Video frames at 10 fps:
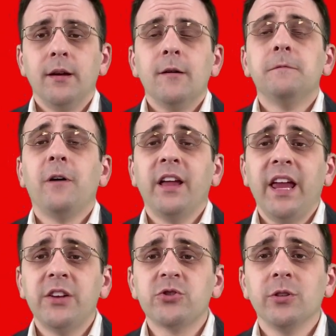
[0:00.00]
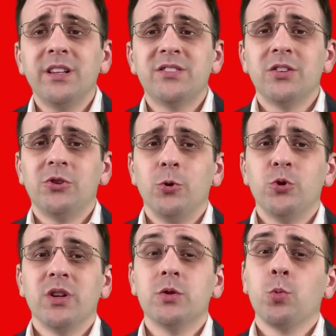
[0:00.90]
Financial
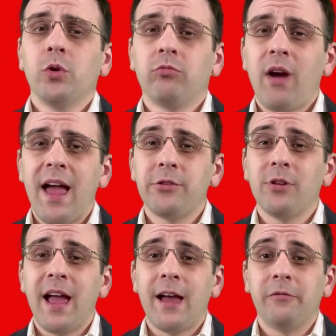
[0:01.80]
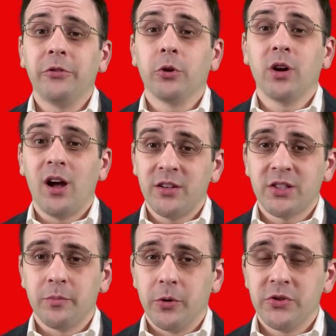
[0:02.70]
institutions would rather have their
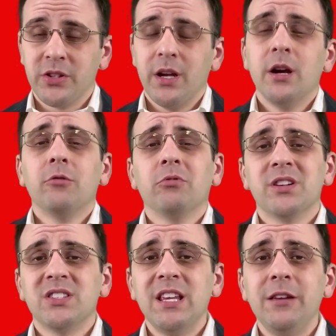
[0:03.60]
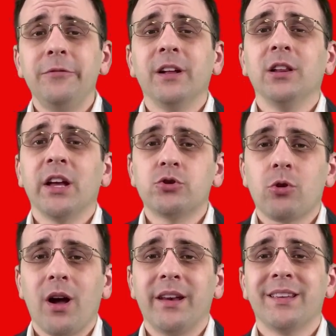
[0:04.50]
customers receive
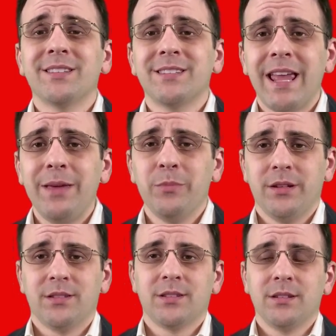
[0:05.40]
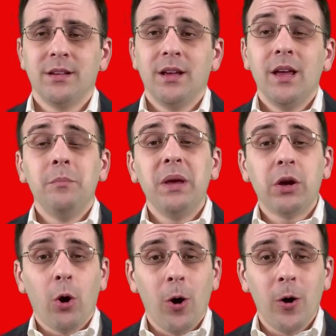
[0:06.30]
electronic statements
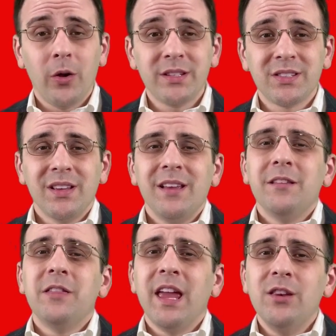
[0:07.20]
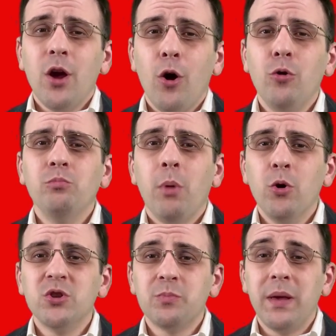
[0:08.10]
because they know
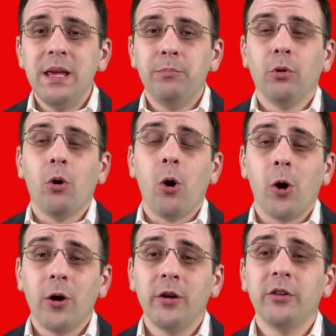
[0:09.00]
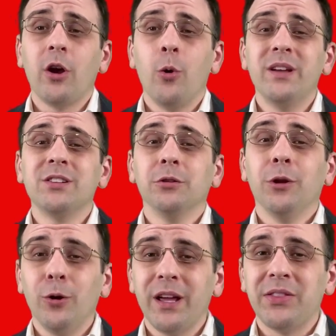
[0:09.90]
most people aren't going to
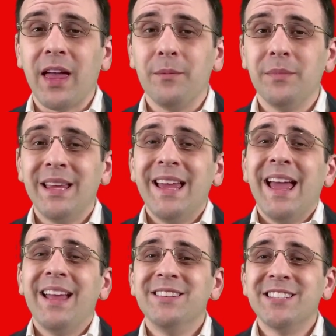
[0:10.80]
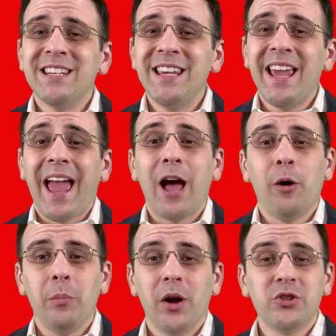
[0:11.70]
look at them and see how
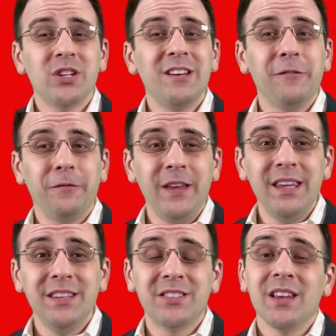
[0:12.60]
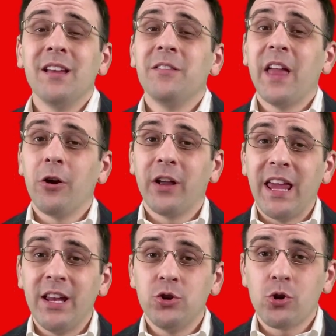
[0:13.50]
much in fees they are
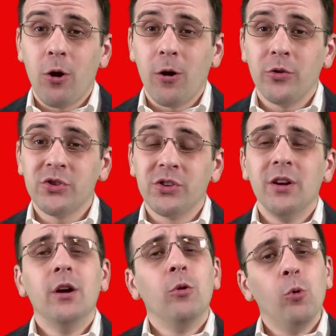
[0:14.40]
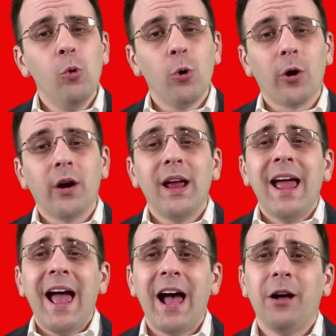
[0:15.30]
getting charged or
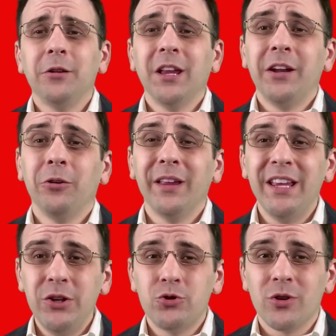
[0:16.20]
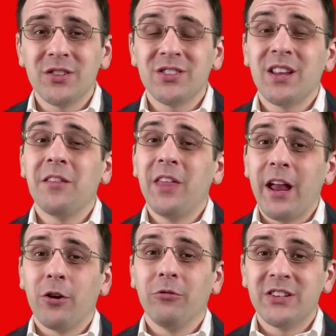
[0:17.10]
how little interest they
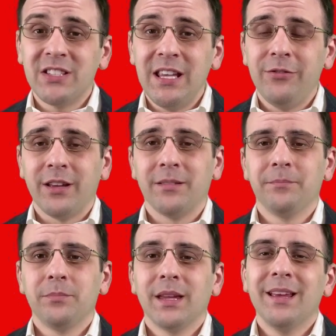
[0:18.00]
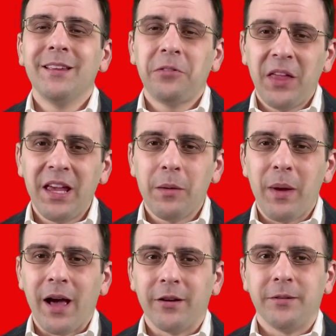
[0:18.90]
are receiving. Think
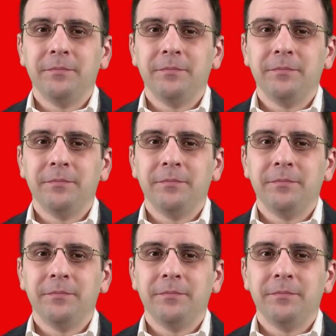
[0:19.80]
about it.